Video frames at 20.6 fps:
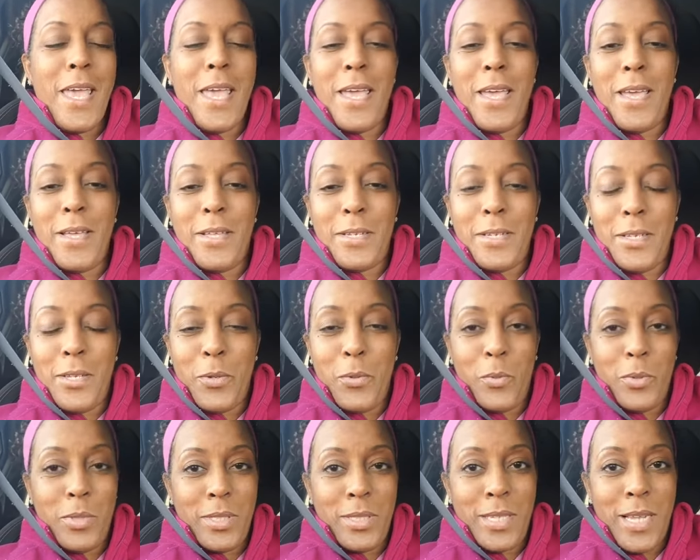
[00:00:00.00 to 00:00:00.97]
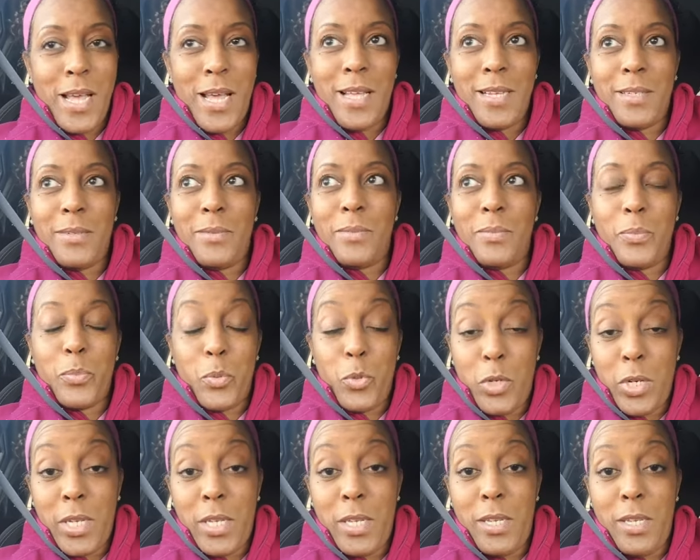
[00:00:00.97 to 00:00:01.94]
and it was not
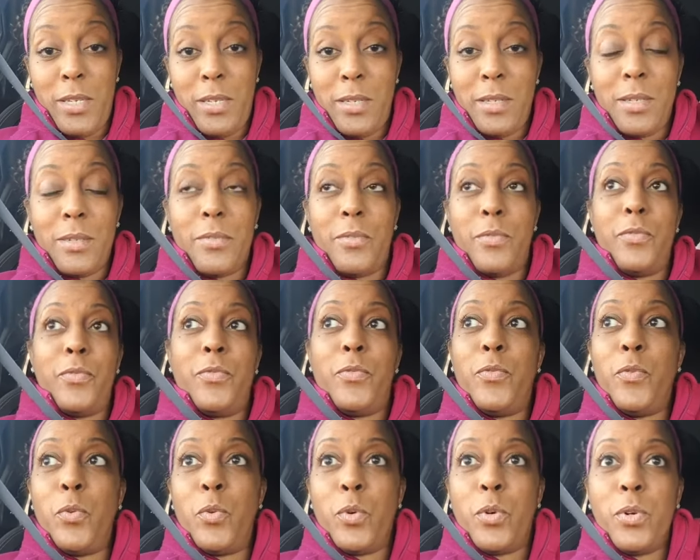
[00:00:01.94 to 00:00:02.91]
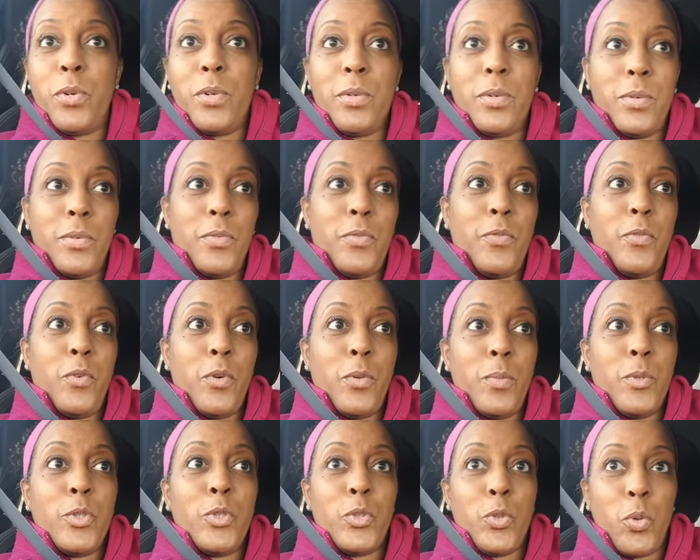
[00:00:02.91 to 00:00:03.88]
pretty for for a
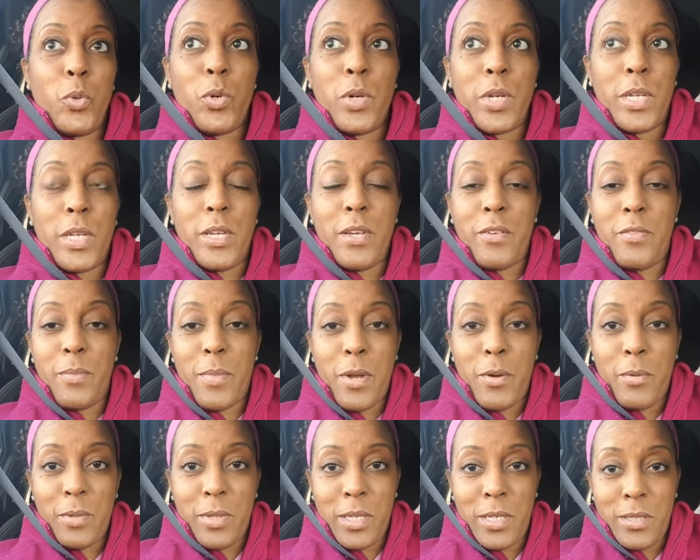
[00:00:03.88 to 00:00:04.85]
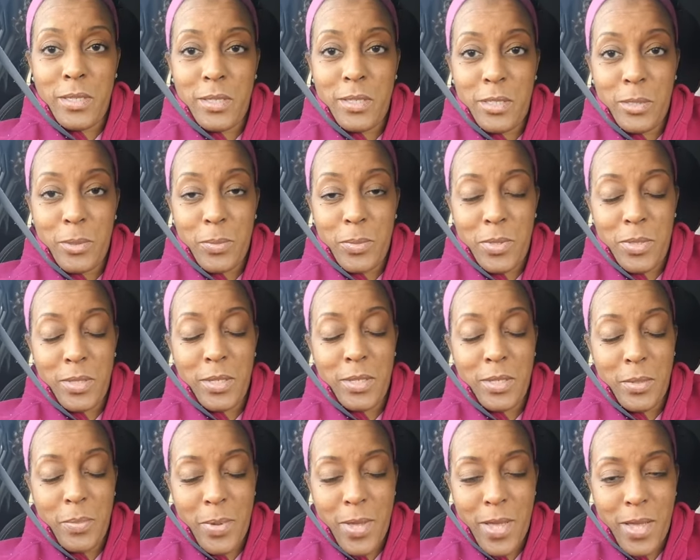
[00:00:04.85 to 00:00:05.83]
majority of my relationships in
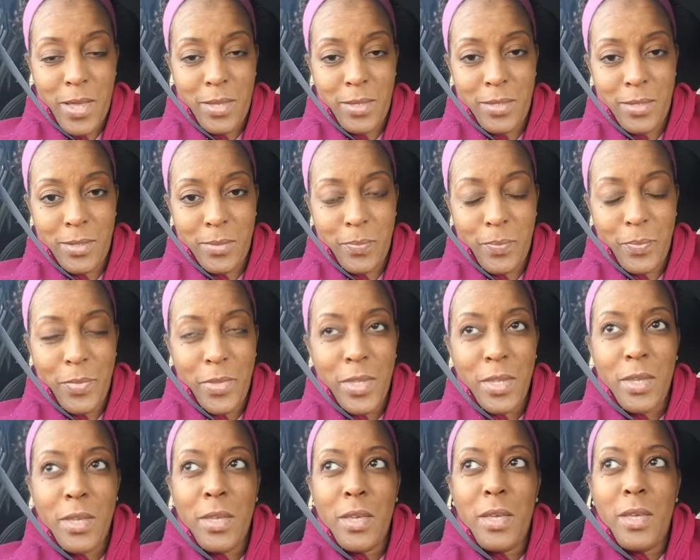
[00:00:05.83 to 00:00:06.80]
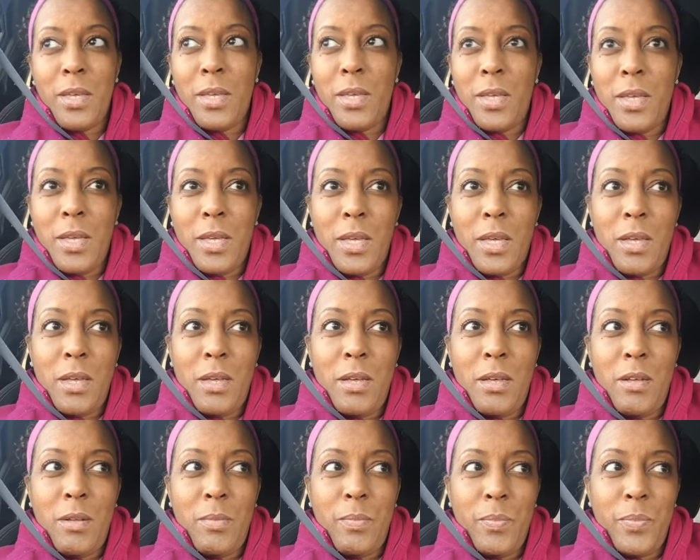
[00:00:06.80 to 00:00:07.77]
the past.
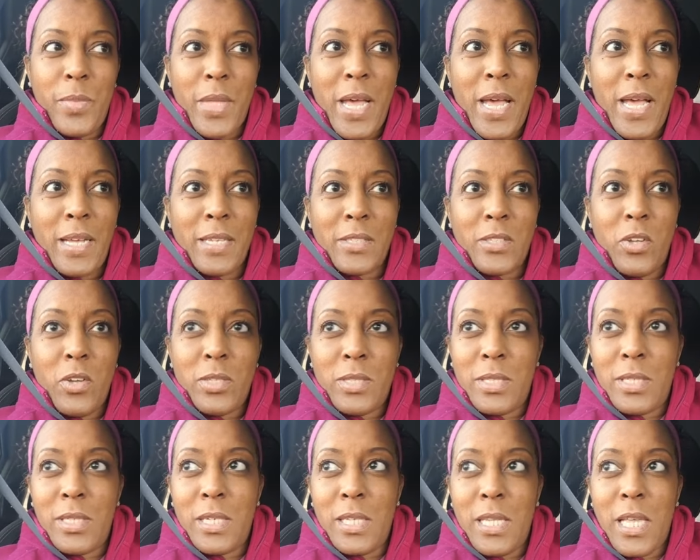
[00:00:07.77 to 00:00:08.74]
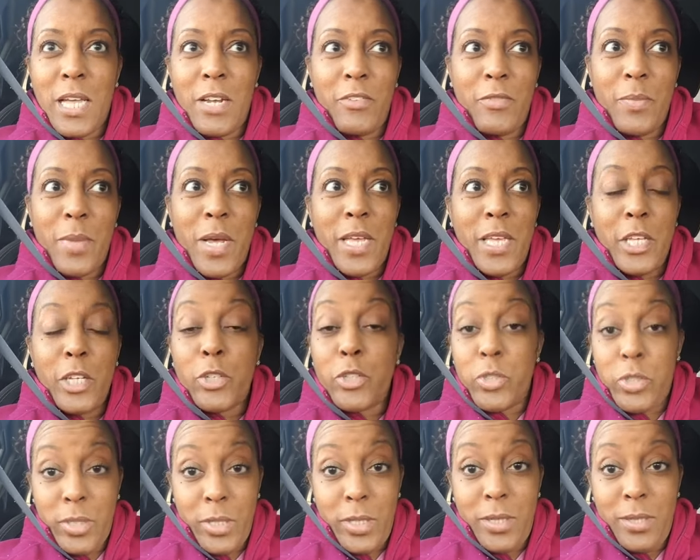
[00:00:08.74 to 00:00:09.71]
Um, I exhausted a lot of my
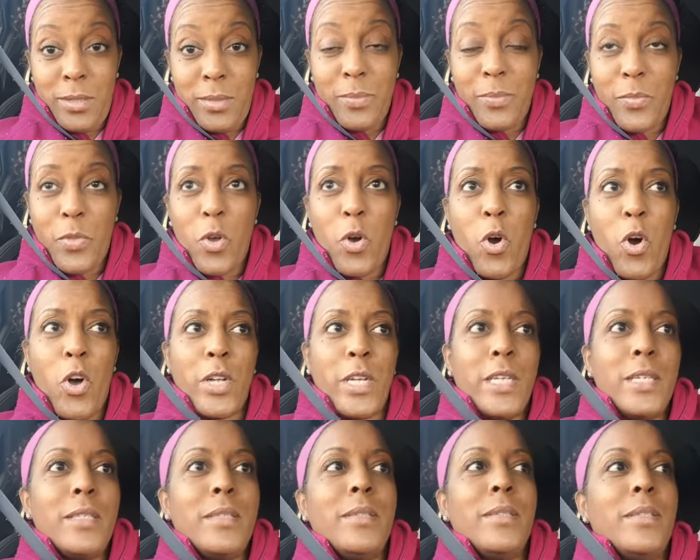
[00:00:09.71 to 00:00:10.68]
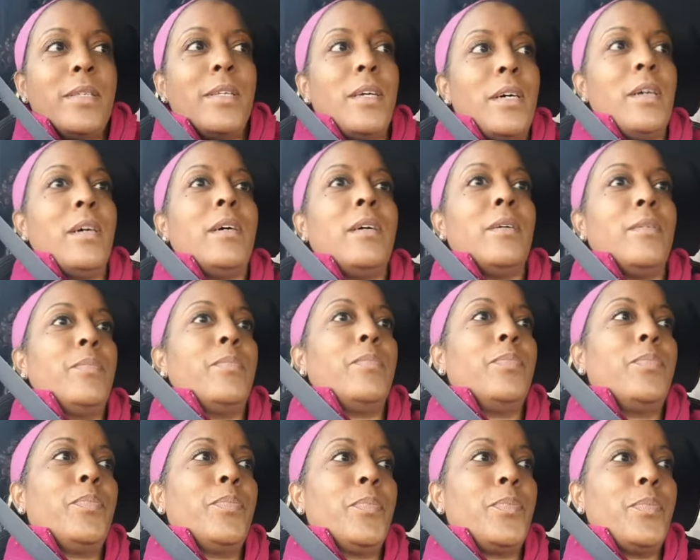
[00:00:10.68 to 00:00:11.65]
energy on it, um,
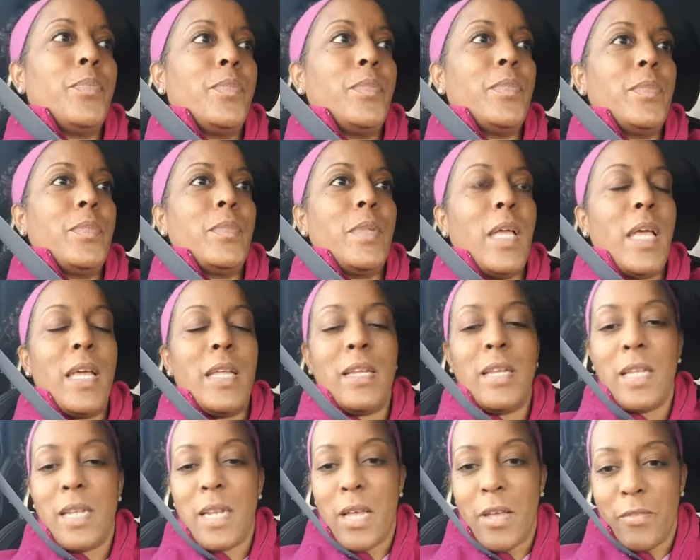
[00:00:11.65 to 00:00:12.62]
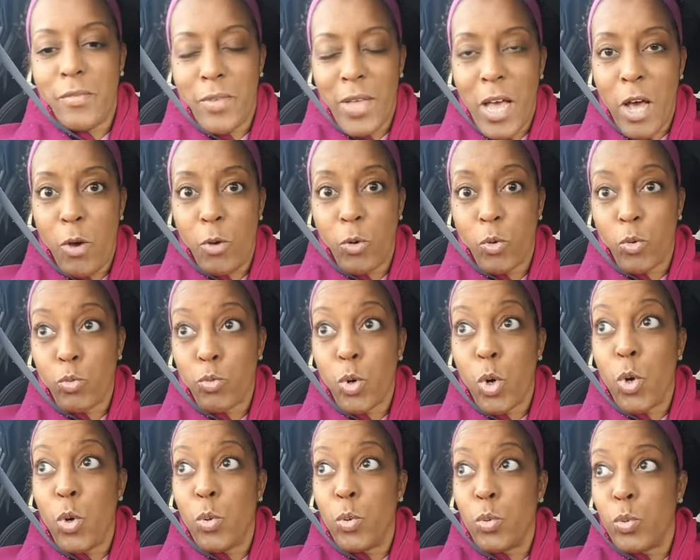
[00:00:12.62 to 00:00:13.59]
and and I've
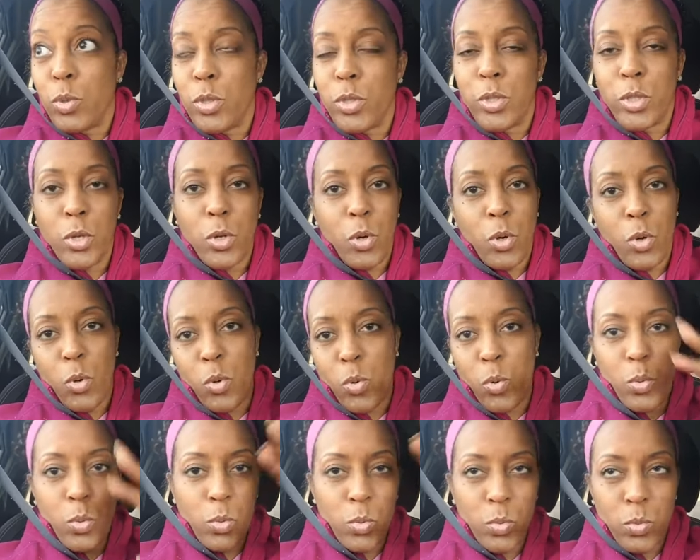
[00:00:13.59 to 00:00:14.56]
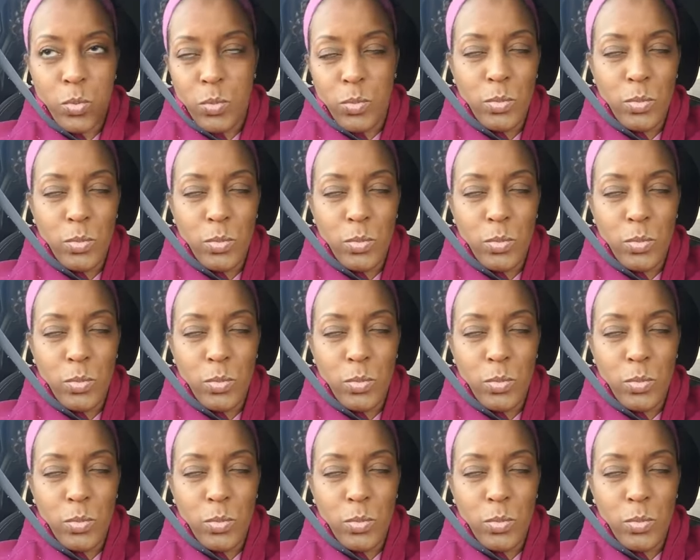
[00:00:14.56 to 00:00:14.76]
outgrown the whole